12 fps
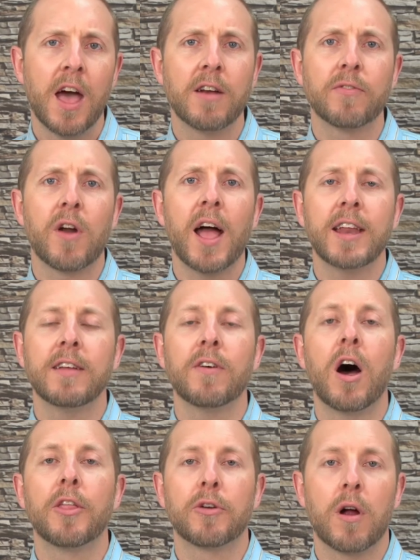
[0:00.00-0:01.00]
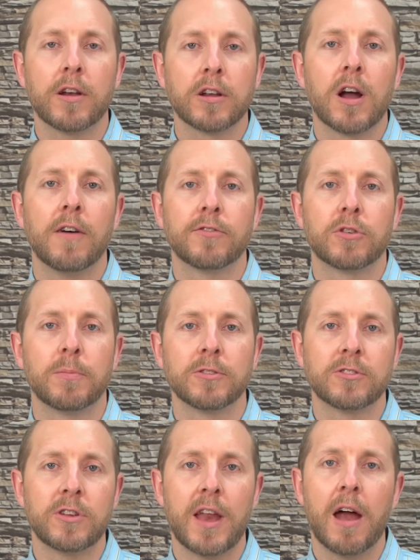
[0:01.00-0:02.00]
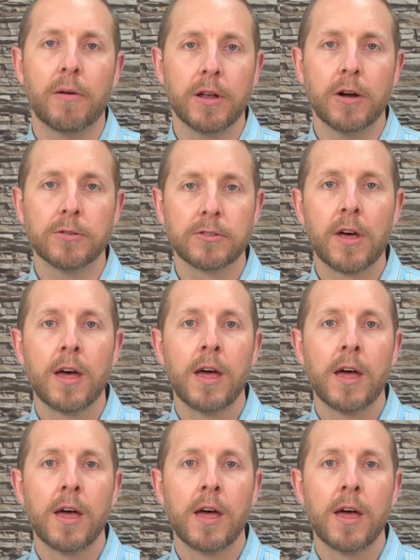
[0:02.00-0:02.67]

and a variety of other uncomfortable scenarios.